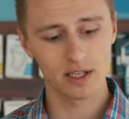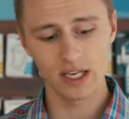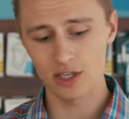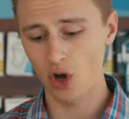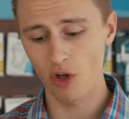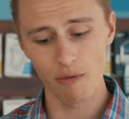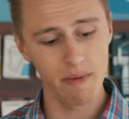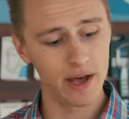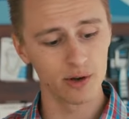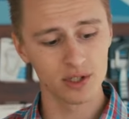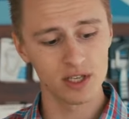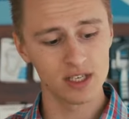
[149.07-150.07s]
Since all the
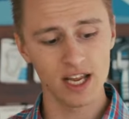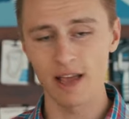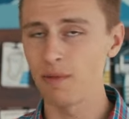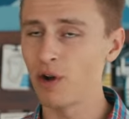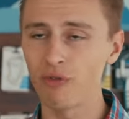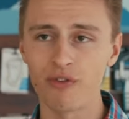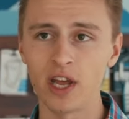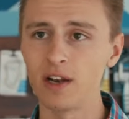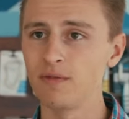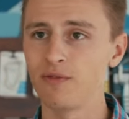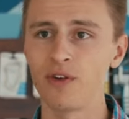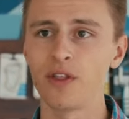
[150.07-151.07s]
metal is the same, it'll fit
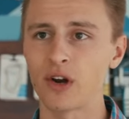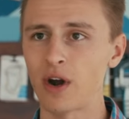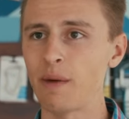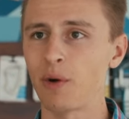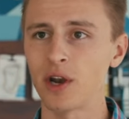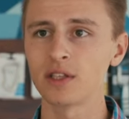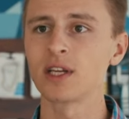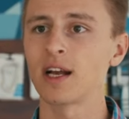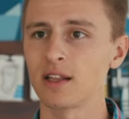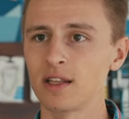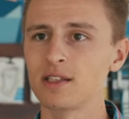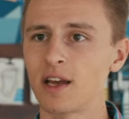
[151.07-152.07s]
the crampon
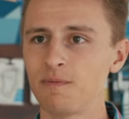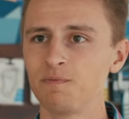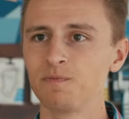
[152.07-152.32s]
exactly the same.